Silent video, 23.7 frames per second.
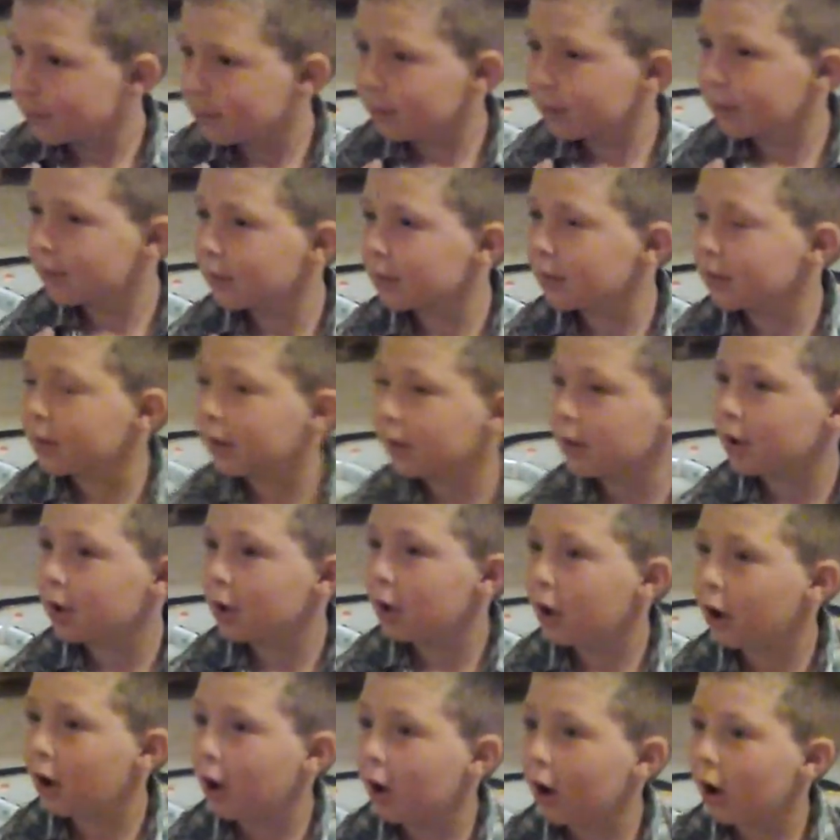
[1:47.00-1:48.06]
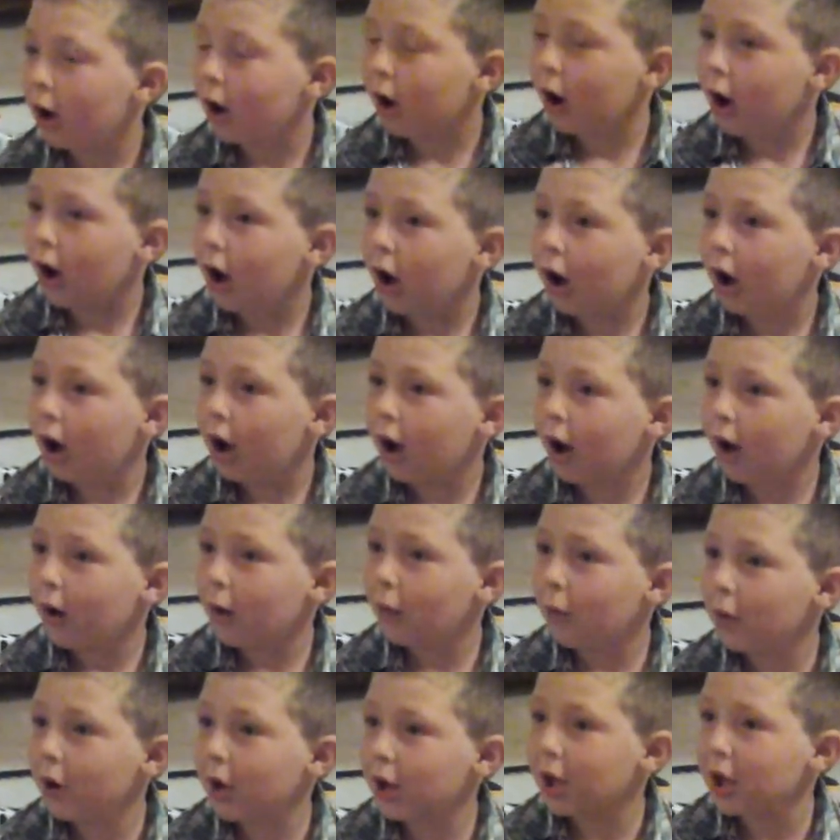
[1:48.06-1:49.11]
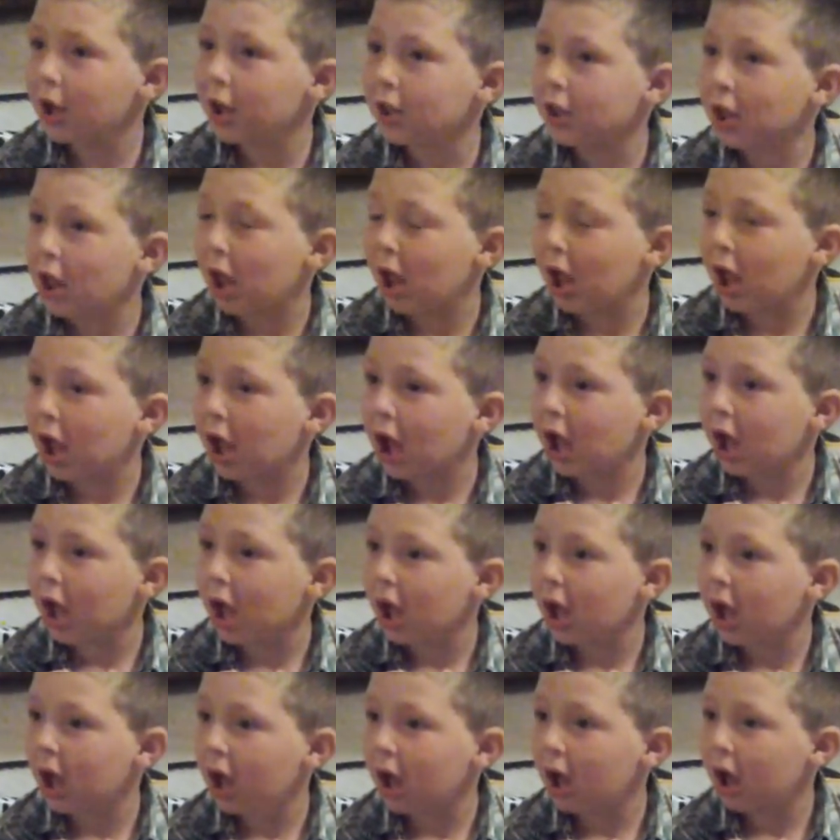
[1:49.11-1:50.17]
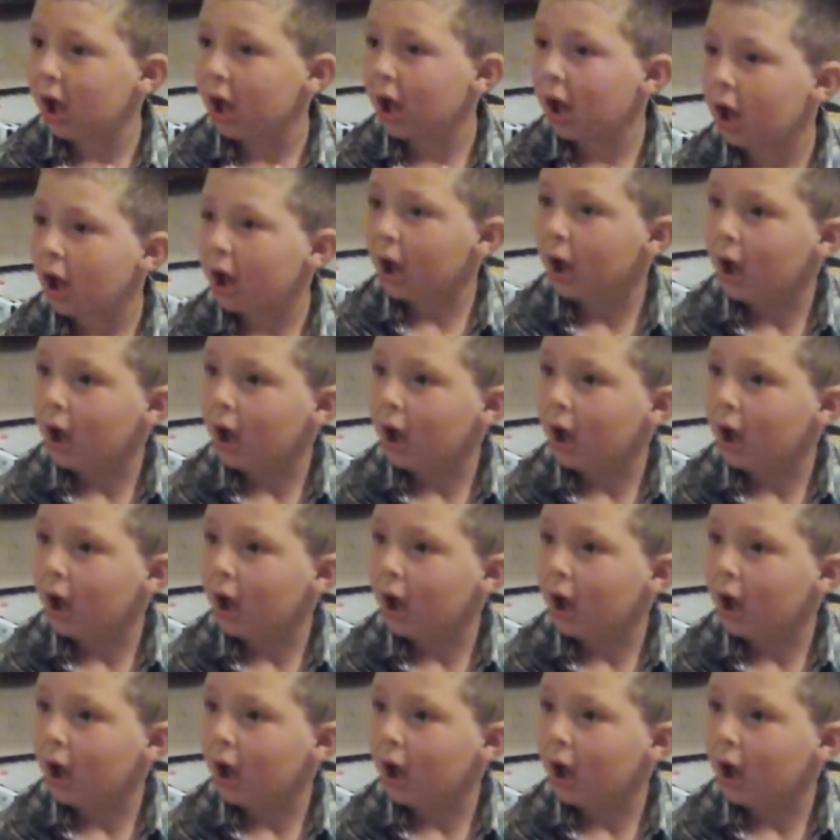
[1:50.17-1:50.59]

told me. What is it? What you wanted. What